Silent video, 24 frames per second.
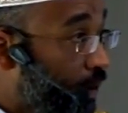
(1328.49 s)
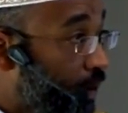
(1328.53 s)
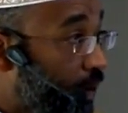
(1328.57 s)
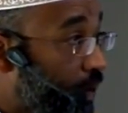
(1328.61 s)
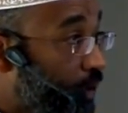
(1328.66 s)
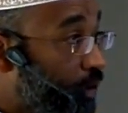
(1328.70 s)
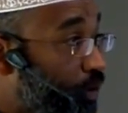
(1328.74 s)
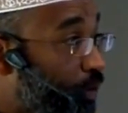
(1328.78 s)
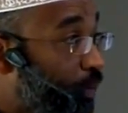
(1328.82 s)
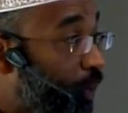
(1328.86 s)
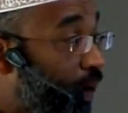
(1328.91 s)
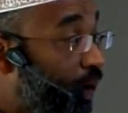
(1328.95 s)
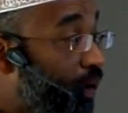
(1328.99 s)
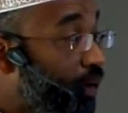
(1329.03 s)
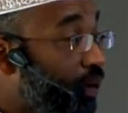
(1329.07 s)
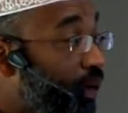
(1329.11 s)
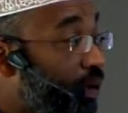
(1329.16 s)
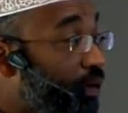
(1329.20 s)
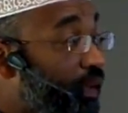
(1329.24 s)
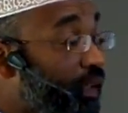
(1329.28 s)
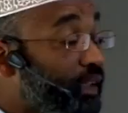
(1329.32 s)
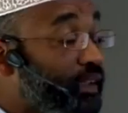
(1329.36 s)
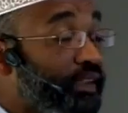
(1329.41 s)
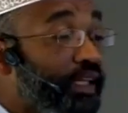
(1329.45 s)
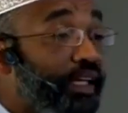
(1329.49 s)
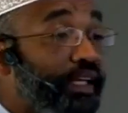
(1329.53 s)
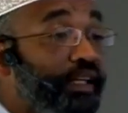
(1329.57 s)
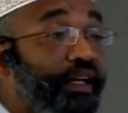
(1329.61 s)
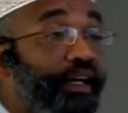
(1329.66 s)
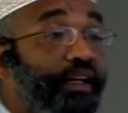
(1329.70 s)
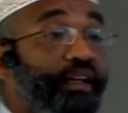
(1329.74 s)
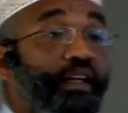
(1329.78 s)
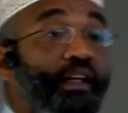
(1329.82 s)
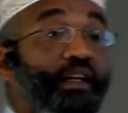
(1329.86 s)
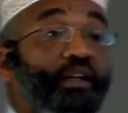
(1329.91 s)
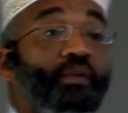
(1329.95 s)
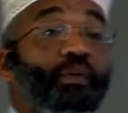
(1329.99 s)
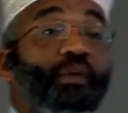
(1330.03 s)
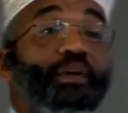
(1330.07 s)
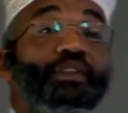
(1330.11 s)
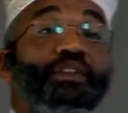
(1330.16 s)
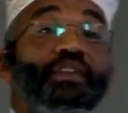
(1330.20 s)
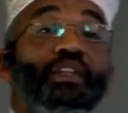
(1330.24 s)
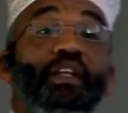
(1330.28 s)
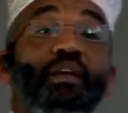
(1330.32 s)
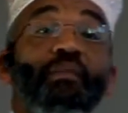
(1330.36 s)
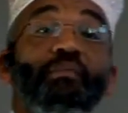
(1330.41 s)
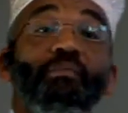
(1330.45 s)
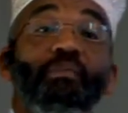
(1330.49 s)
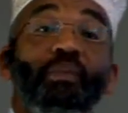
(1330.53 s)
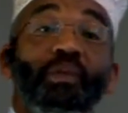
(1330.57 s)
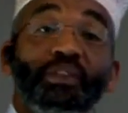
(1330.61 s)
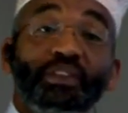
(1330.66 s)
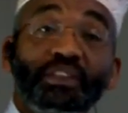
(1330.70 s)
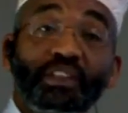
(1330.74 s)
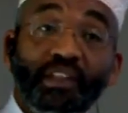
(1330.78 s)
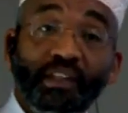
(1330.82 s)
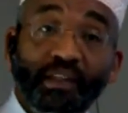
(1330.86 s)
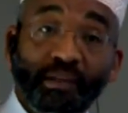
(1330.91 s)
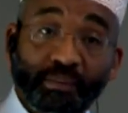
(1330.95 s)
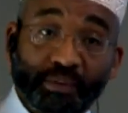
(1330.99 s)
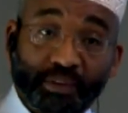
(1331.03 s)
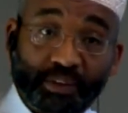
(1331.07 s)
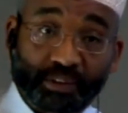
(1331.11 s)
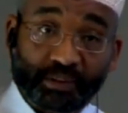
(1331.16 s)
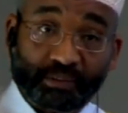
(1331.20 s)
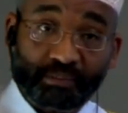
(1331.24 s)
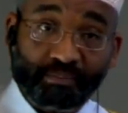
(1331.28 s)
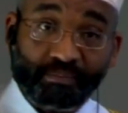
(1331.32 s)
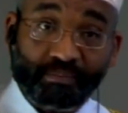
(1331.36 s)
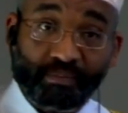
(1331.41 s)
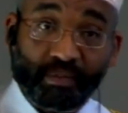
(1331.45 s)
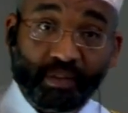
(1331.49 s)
And subhanAllah, they say that it was the Muslims